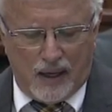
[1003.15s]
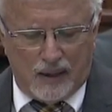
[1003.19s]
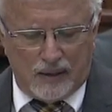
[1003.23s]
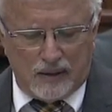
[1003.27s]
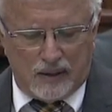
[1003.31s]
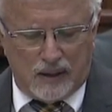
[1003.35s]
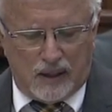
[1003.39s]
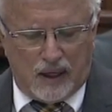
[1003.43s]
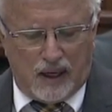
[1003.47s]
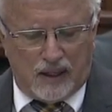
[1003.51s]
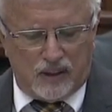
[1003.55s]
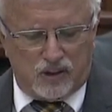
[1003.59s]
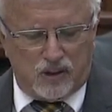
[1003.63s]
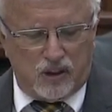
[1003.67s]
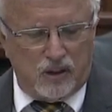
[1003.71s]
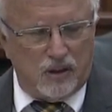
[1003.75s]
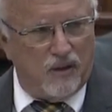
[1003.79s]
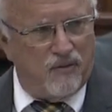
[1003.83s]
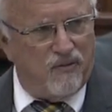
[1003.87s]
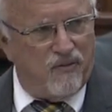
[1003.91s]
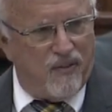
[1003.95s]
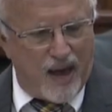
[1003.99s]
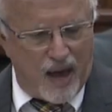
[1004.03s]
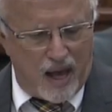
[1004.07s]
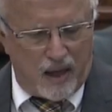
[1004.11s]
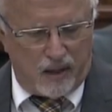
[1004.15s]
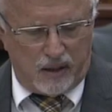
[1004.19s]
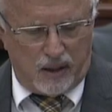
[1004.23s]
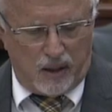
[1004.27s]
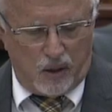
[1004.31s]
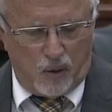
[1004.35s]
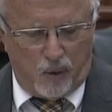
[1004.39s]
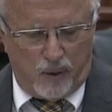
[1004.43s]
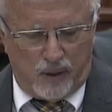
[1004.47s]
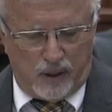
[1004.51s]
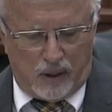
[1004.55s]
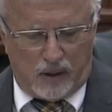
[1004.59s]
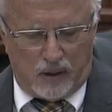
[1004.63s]
did not see the
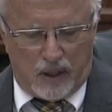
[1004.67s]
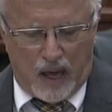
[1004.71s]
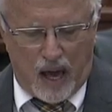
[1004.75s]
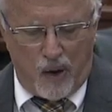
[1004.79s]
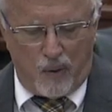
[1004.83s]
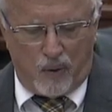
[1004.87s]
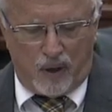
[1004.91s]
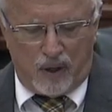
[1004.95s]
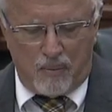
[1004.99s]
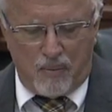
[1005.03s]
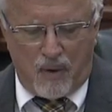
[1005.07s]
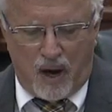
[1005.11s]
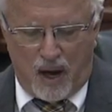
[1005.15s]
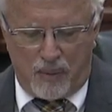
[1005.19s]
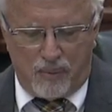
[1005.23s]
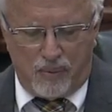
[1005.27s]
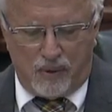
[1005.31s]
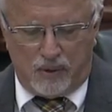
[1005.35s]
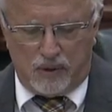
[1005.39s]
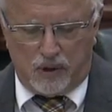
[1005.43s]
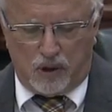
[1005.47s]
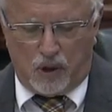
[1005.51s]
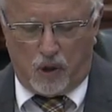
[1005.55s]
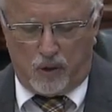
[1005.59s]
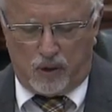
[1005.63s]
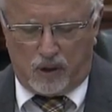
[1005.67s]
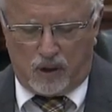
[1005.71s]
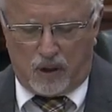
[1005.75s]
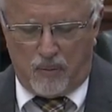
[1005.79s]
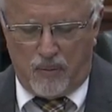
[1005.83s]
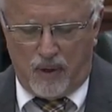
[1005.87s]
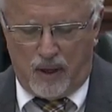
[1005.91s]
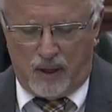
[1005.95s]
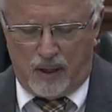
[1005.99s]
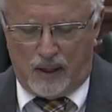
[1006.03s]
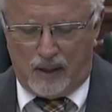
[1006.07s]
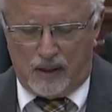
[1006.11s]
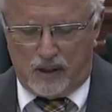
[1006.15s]
value in allowing my bill to go to
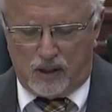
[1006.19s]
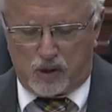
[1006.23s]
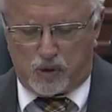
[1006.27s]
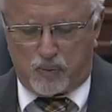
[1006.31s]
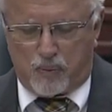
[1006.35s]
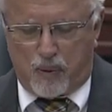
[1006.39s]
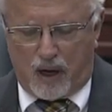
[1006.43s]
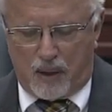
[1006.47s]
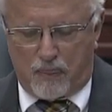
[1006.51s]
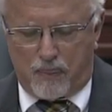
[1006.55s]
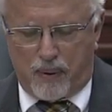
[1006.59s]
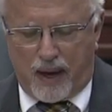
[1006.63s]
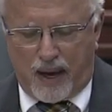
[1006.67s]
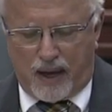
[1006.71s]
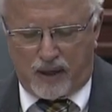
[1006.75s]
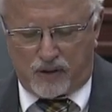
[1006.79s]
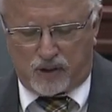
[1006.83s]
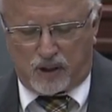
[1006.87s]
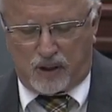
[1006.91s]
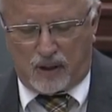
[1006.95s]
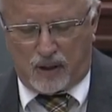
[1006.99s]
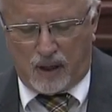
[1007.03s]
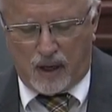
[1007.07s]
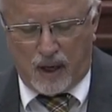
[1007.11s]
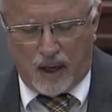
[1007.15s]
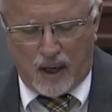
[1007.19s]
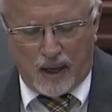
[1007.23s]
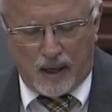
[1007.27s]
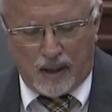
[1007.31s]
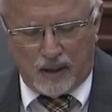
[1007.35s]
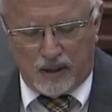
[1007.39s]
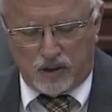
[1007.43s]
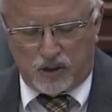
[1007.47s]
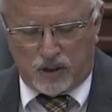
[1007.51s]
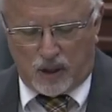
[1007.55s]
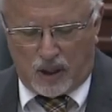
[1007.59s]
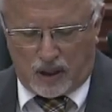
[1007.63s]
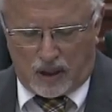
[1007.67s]
committee, despite passing
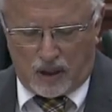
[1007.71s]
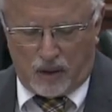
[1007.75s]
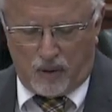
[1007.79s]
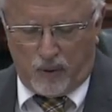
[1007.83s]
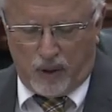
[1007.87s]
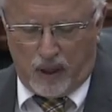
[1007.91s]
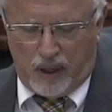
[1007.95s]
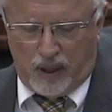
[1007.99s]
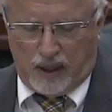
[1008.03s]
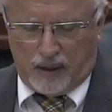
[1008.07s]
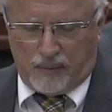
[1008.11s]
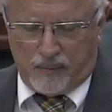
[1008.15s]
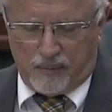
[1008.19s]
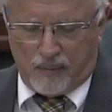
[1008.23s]
second reading.